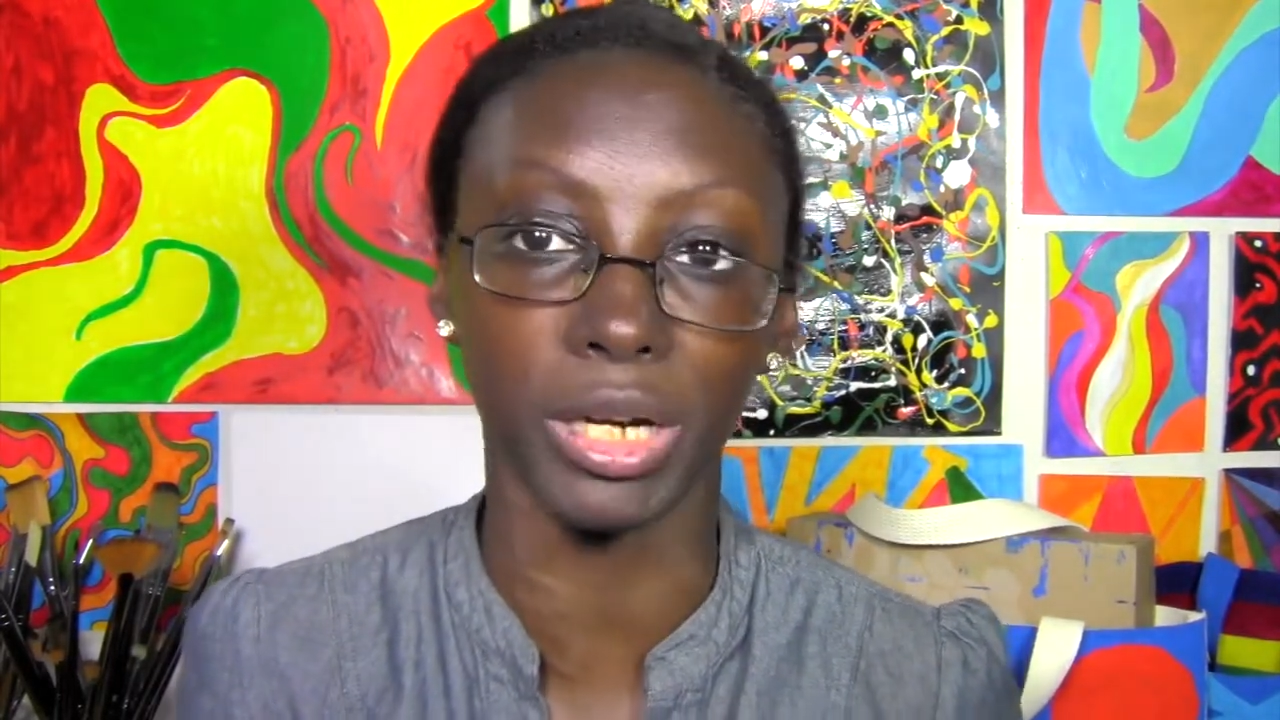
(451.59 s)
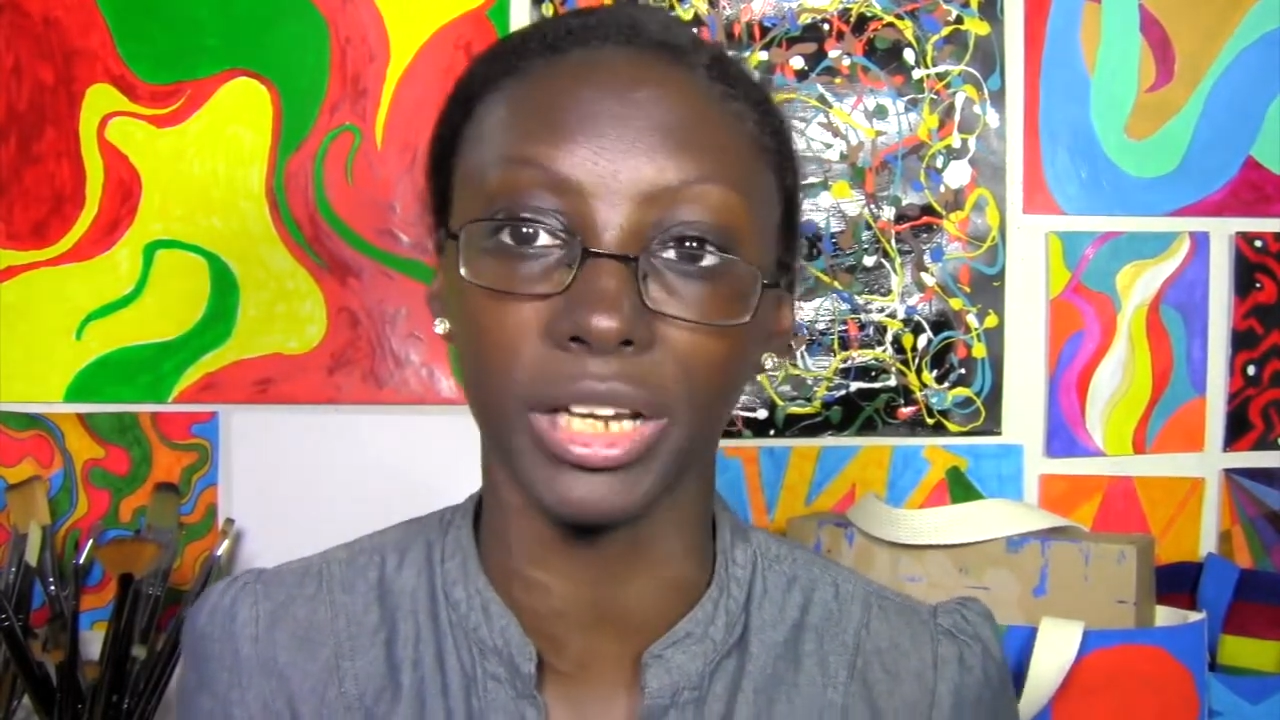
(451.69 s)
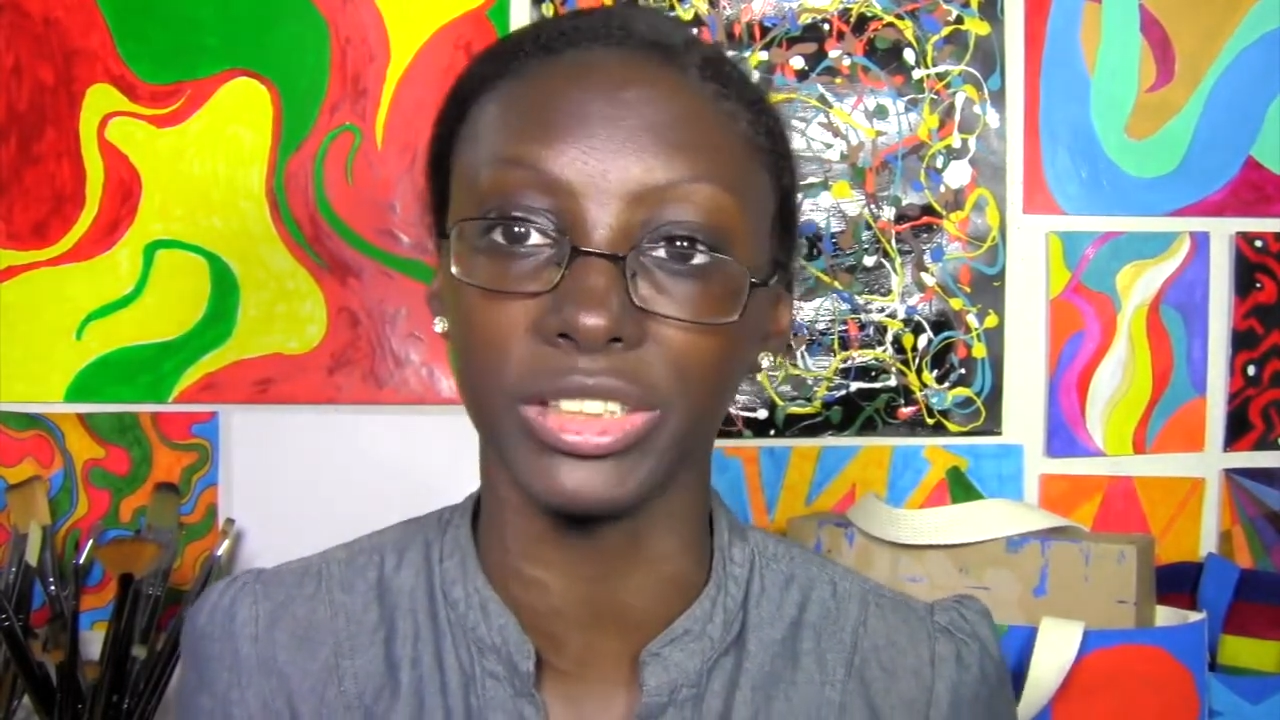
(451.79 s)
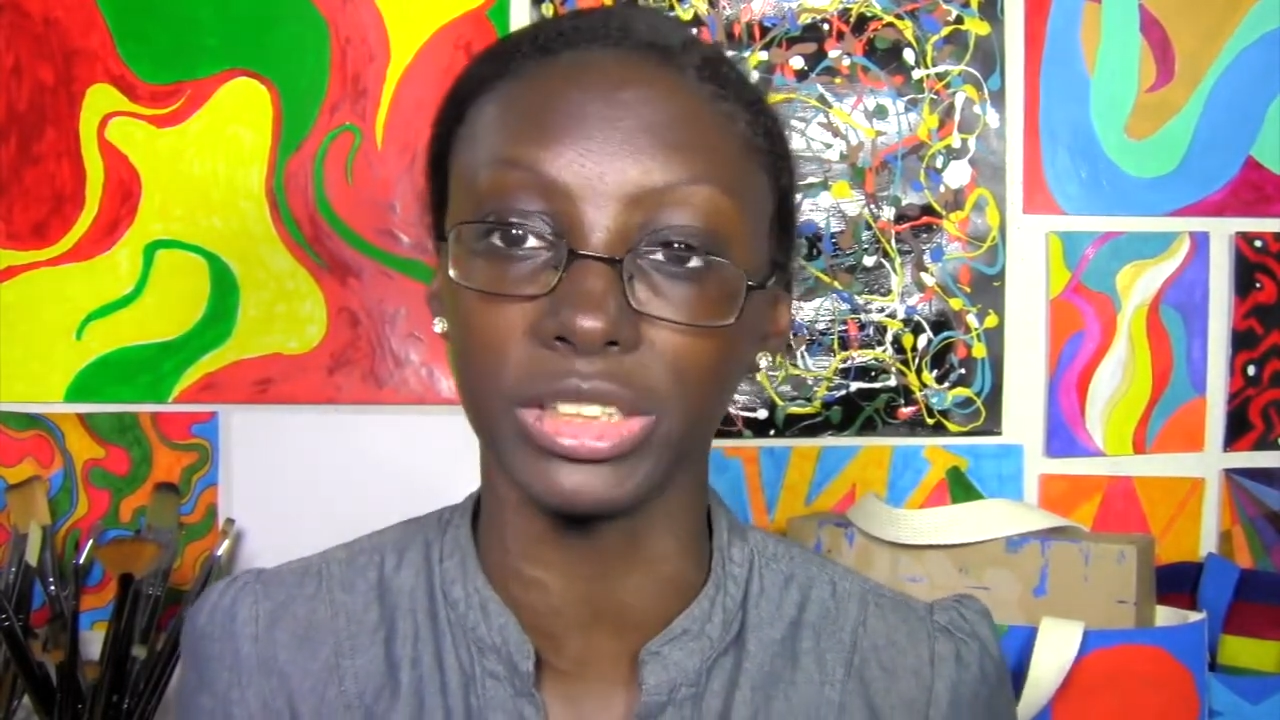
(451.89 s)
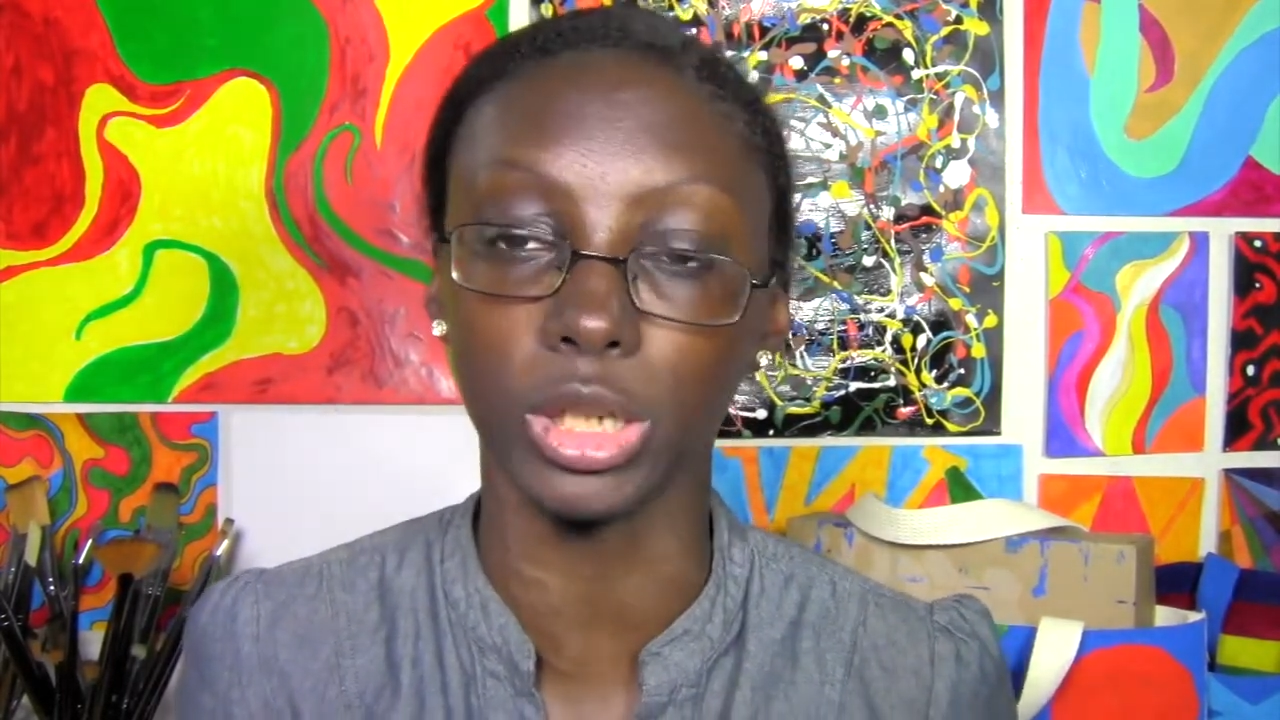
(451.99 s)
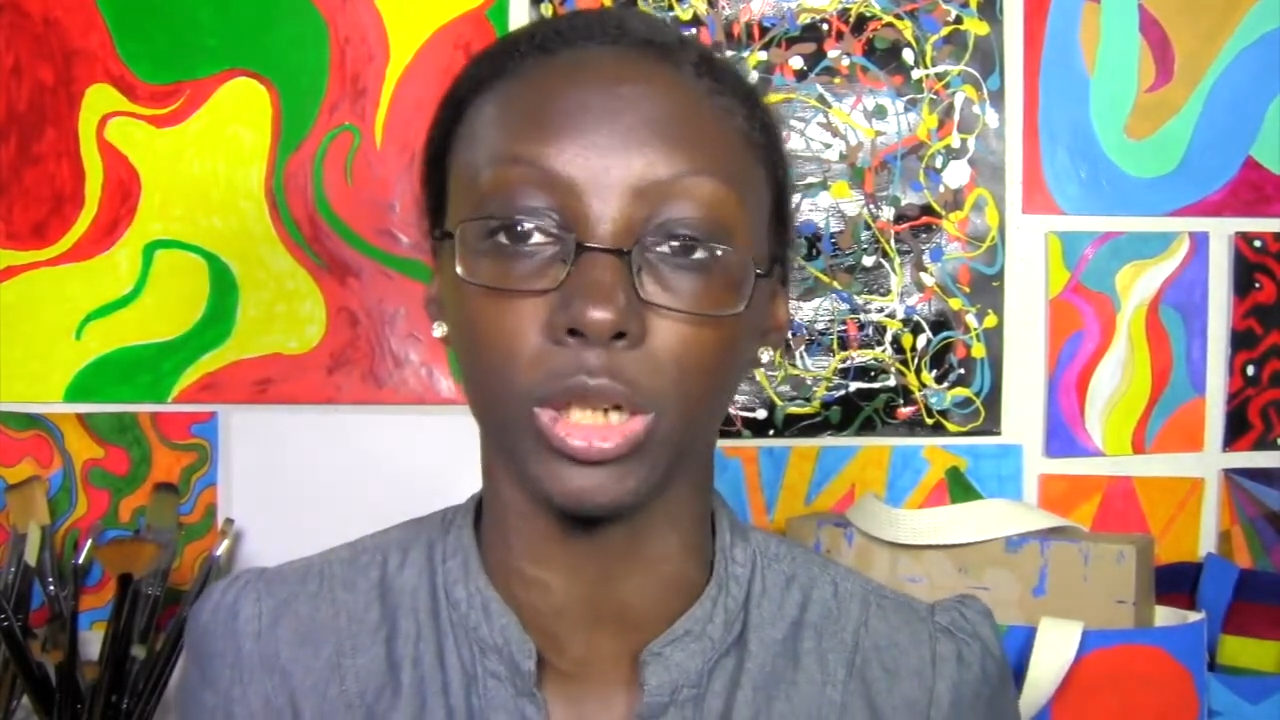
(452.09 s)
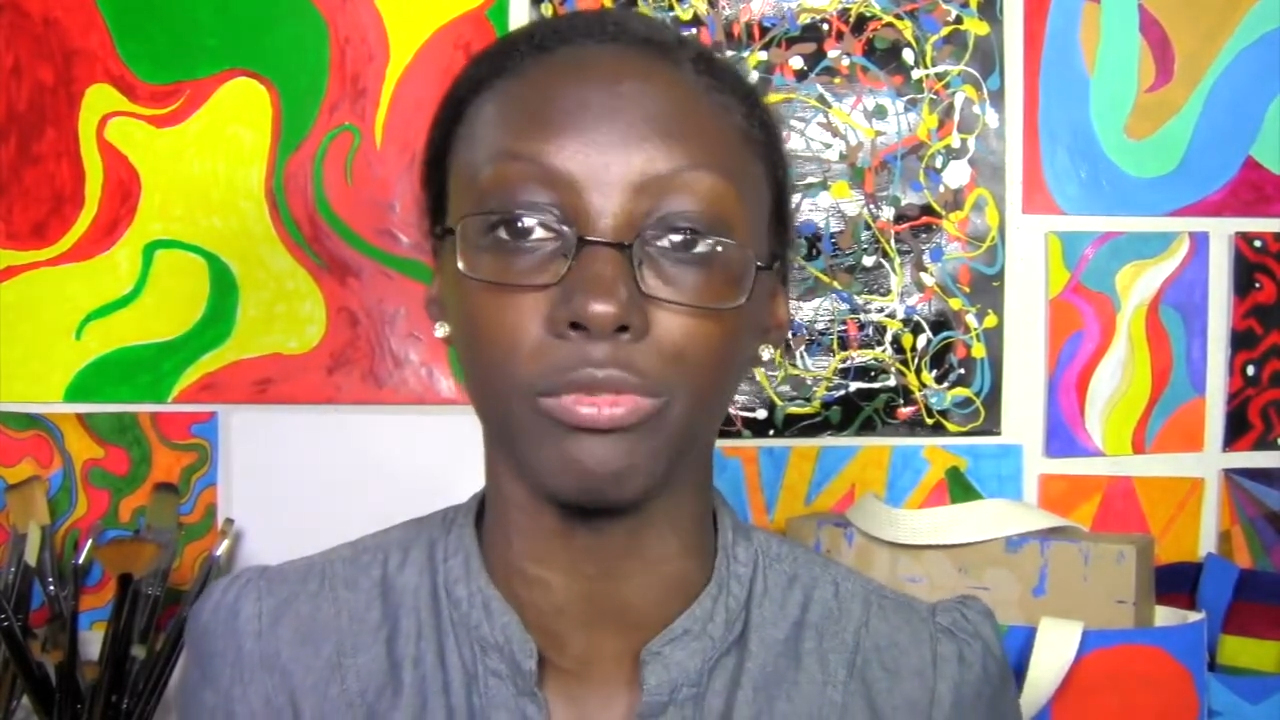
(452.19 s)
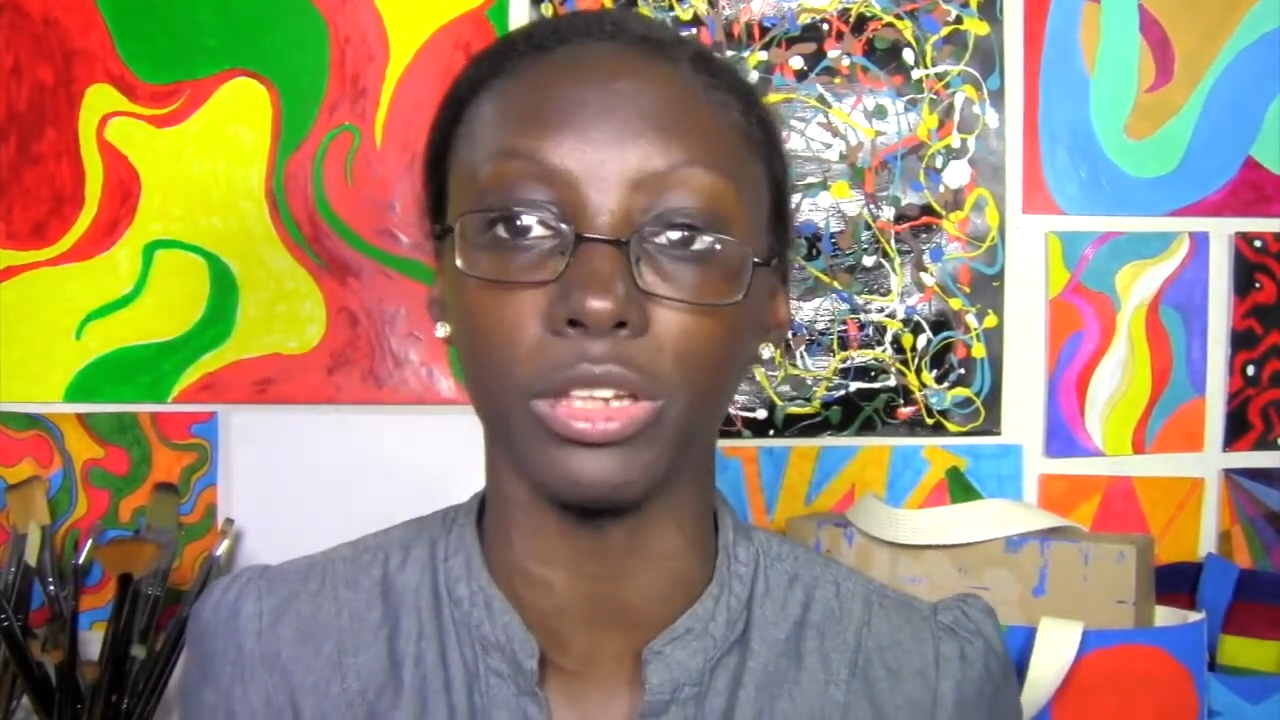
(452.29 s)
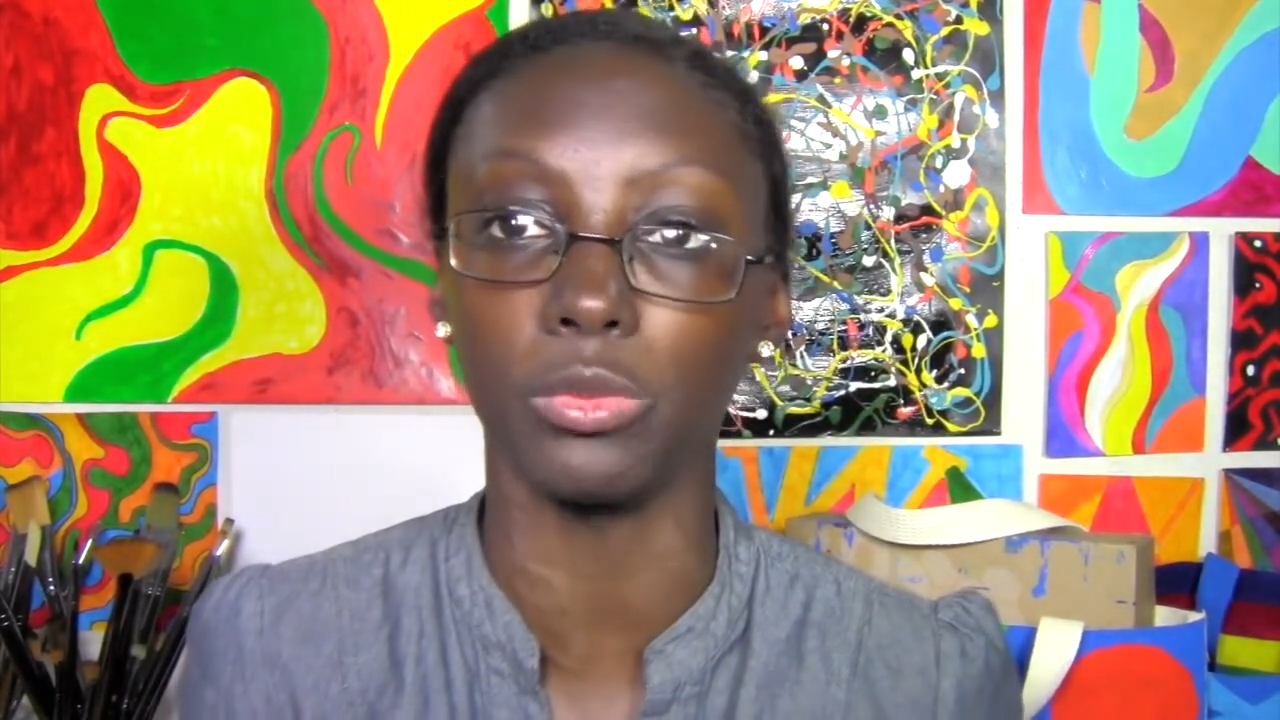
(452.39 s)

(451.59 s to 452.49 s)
buying stuff